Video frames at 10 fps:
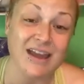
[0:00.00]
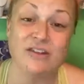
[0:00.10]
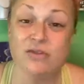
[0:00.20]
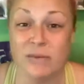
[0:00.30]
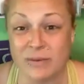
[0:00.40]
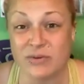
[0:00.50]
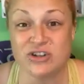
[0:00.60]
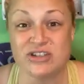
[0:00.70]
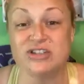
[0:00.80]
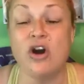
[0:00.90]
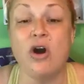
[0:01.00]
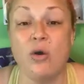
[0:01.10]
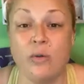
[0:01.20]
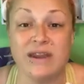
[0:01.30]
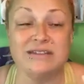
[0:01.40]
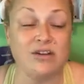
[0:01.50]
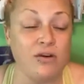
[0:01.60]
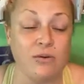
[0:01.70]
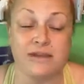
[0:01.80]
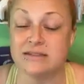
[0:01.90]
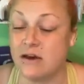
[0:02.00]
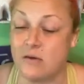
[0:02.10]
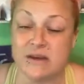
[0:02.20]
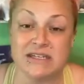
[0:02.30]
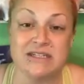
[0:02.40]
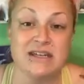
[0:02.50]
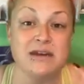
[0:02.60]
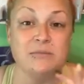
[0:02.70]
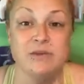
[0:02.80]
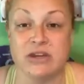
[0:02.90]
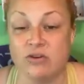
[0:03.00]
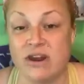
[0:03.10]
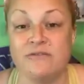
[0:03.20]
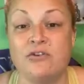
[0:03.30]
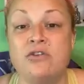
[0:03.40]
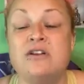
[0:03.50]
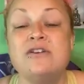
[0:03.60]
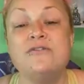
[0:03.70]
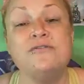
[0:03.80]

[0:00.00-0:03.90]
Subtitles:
And remember just to always, always, always be grateful.